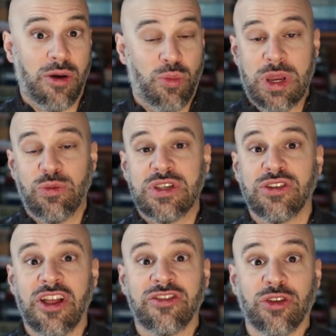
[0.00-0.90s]
I mean, we
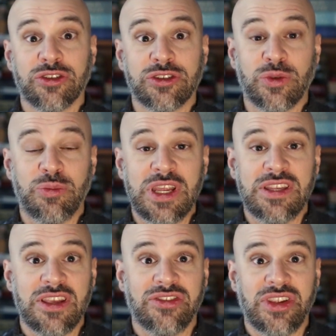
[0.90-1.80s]
still have soldiers with
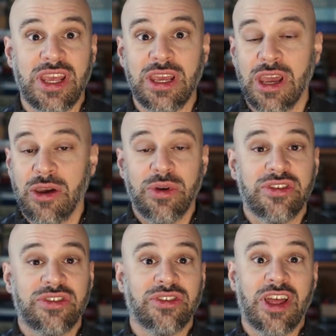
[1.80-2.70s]
PTSD.
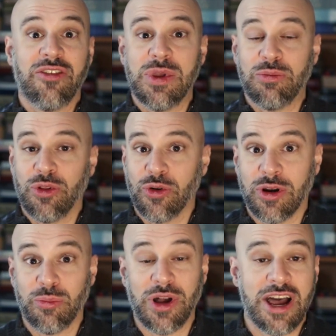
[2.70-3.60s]
We still have people who
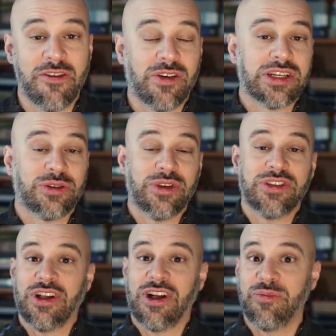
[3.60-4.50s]
are impoverished. We
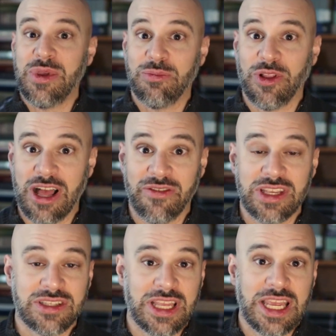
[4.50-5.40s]
still have people,
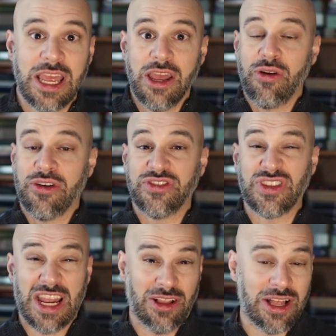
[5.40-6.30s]
obviously, who have
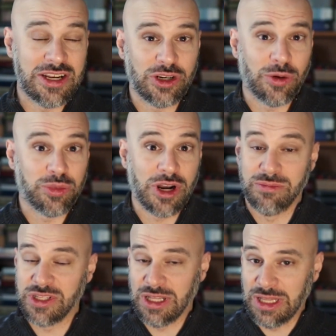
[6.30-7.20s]
psychological
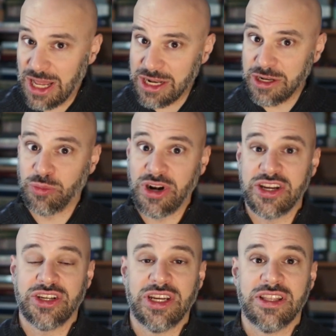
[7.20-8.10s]
problems, a lot of
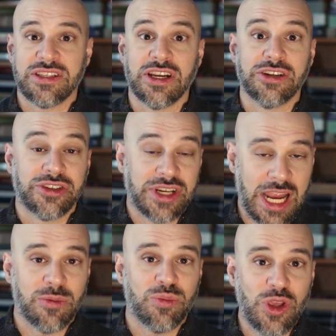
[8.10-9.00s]
depression in this country,
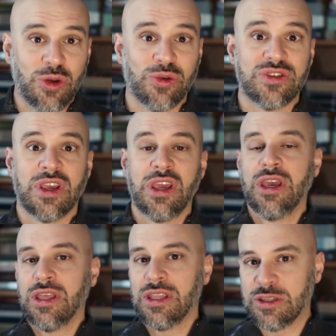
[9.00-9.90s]
and abuse.
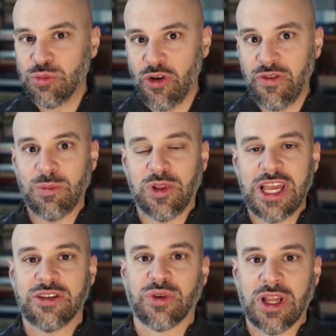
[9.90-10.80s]
This movie
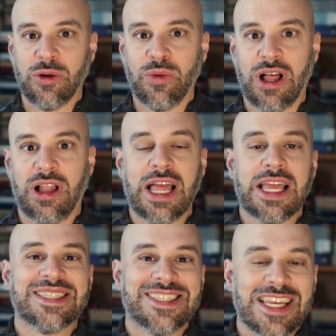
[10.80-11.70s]
plays really
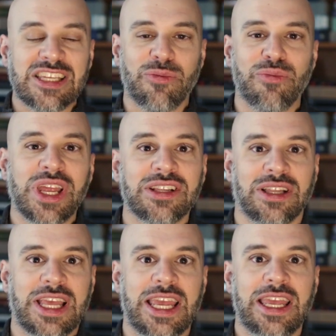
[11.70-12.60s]
well
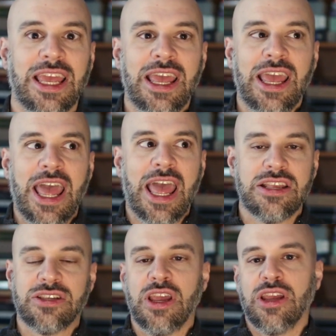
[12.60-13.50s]
sentimentally
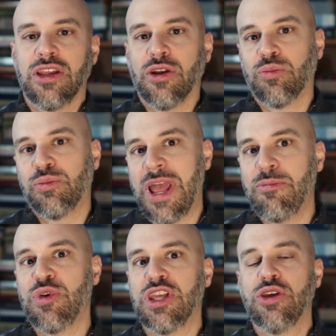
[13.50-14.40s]
as, you know,
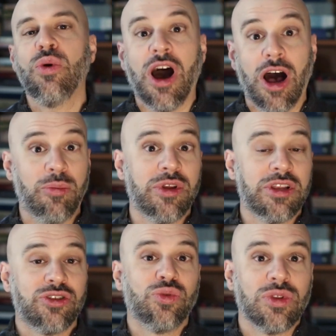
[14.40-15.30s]
pepping you up
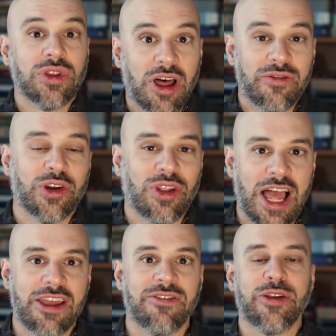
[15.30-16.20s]
to love your
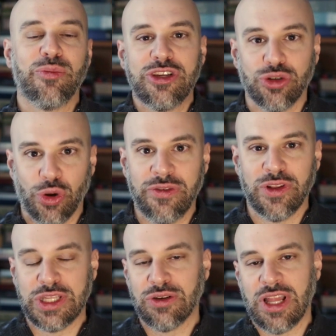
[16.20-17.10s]
life and be
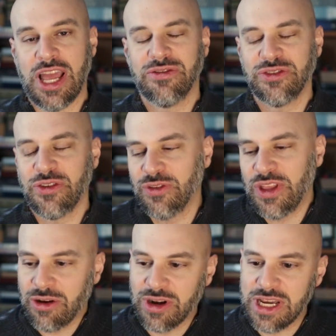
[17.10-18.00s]
joyful in your life. So for
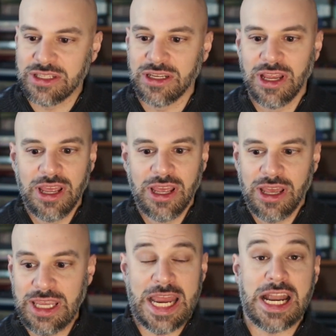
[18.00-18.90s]
that reason,
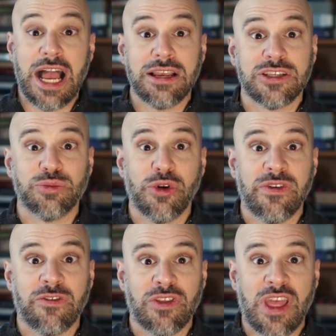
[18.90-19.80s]
I can't knock this
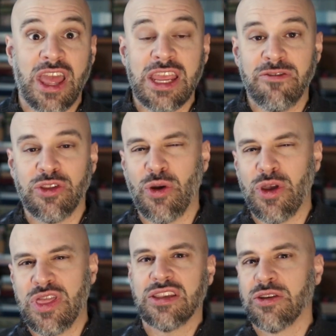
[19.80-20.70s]
movie for that, even though I
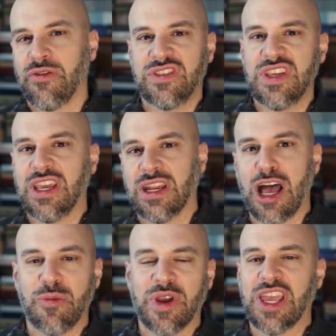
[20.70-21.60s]
think some of its
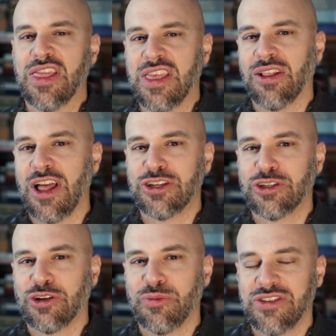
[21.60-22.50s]
economic and
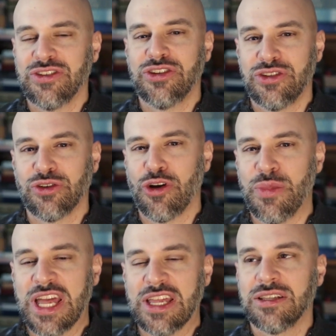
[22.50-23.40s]
theological messages are a
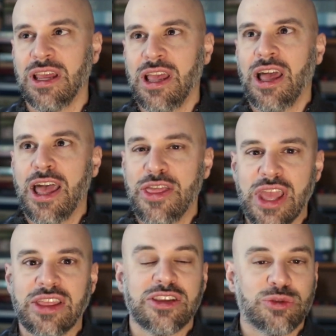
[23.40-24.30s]
mess. I
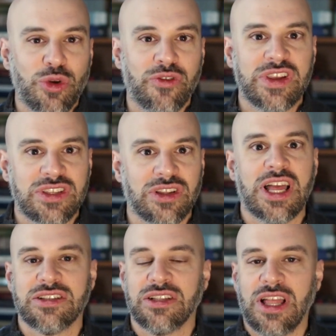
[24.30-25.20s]
think this movie still
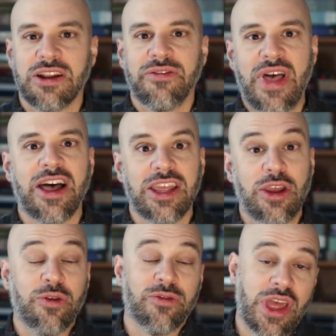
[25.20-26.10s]
has a lot of
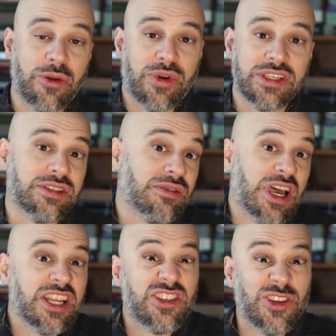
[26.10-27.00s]
value, and for that reason,
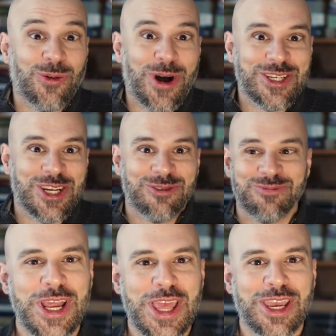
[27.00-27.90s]
I'd still watch it.
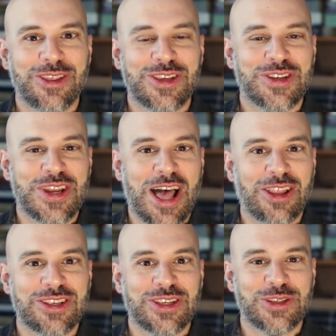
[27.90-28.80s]
What do you think of this
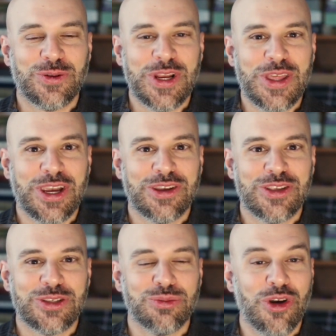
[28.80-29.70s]
analysis? What do you think
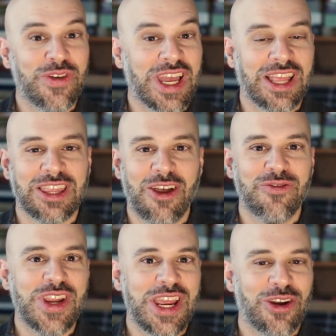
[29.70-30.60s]
of this movie? I'd
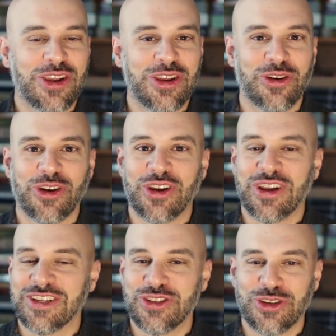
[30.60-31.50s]
love to hear your
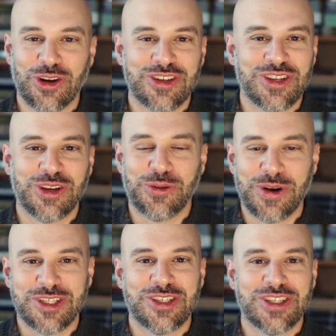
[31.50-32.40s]
concerns and
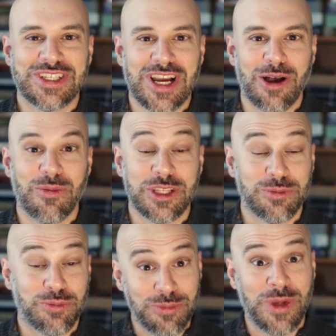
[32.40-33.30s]
questions and
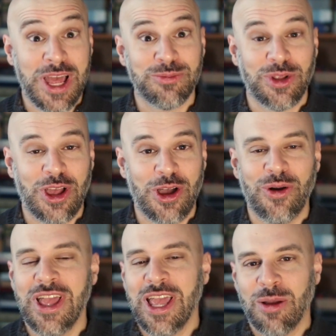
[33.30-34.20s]
comments. Put them down
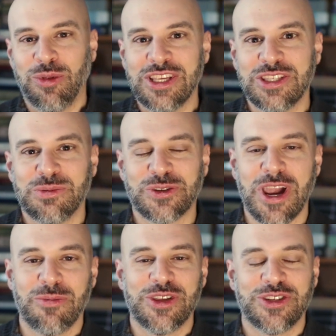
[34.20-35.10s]
below, and please
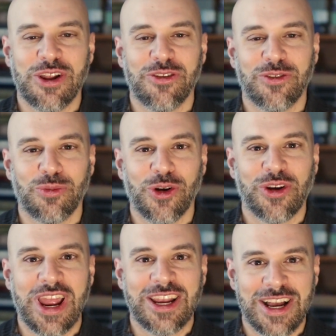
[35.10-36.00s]
subscribe to this channel for
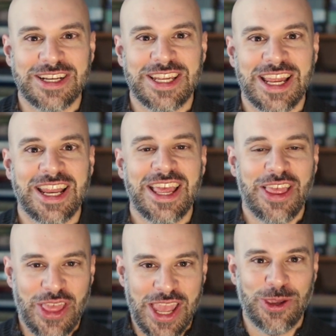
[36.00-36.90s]
more great content.
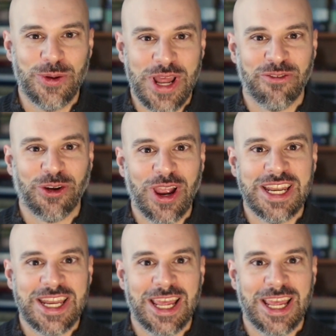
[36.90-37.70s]
Thank you, and have a great